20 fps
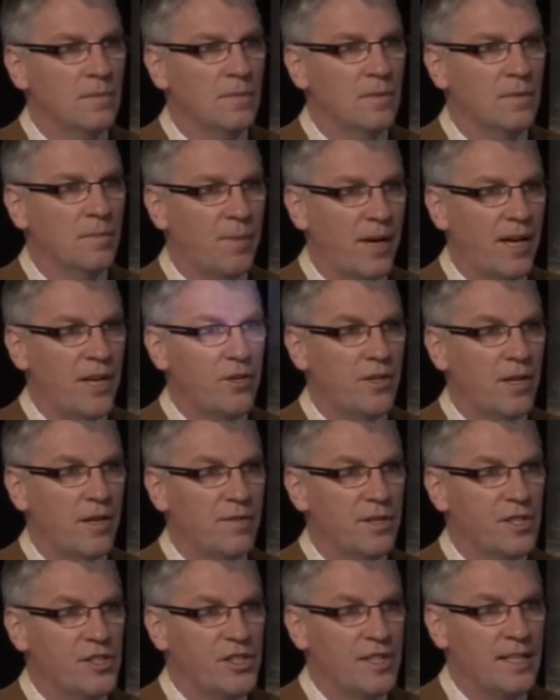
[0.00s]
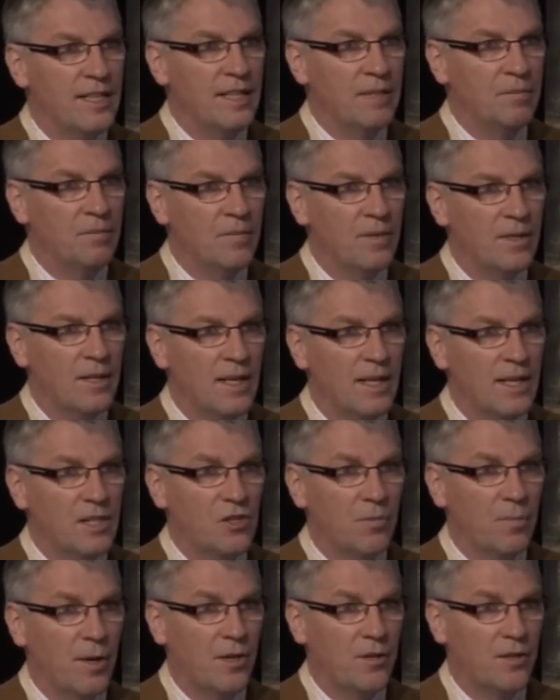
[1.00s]
biodiversity, it's
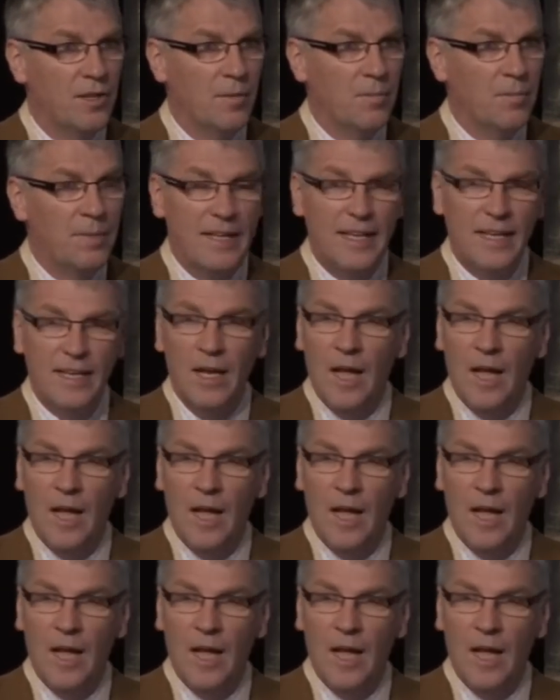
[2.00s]
about them being